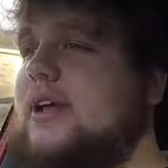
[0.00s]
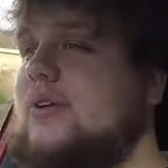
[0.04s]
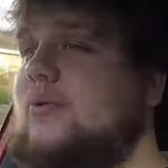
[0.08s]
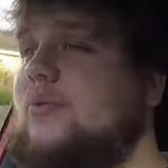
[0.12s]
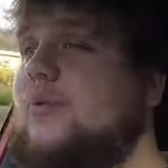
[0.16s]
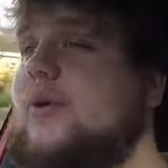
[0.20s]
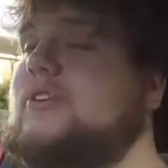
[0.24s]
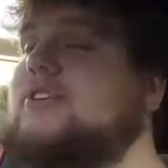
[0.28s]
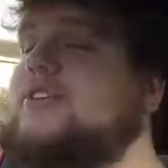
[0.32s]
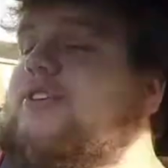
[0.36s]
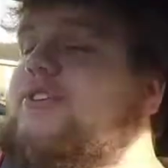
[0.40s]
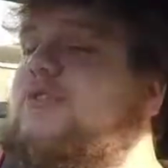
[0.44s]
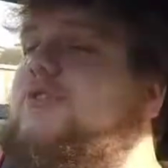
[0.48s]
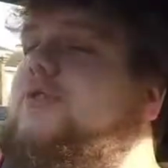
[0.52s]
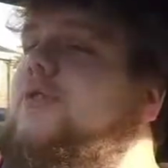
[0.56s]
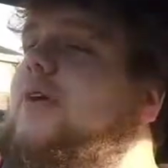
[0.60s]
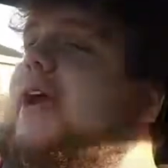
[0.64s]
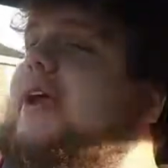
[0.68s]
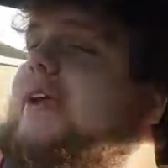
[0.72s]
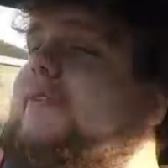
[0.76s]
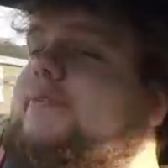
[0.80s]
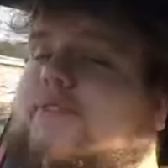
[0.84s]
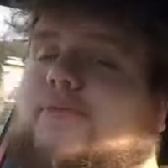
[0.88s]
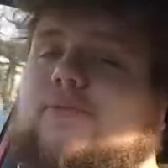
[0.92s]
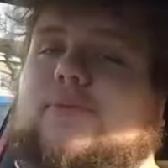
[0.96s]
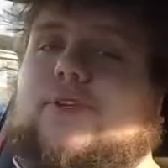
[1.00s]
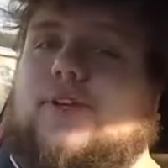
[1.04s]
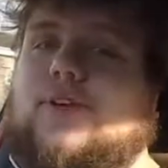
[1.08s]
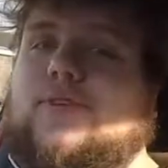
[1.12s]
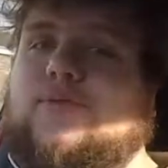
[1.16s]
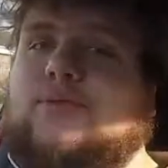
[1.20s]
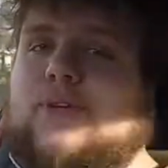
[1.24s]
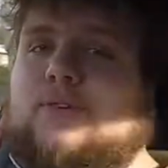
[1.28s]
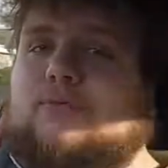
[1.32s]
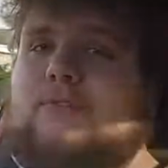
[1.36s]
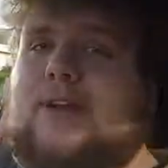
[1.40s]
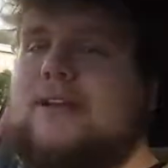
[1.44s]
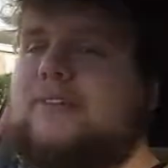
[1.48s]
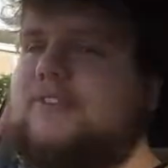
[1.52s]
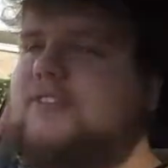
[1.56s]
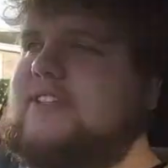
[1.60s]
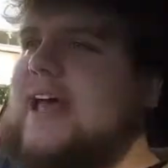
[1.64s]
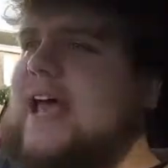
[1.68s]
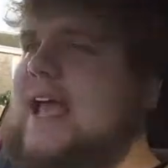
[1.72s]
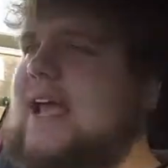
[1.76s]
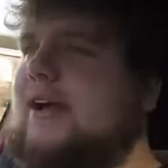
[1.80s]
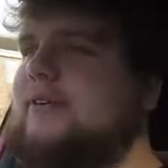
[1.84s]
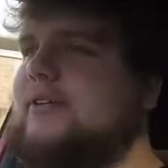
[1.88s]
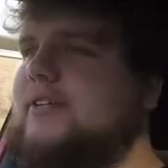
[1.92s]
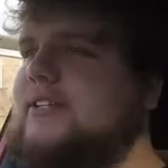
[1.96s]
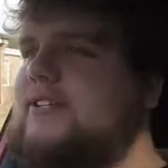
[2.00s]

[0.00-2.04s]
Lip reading: which is great for manoeuvring around town.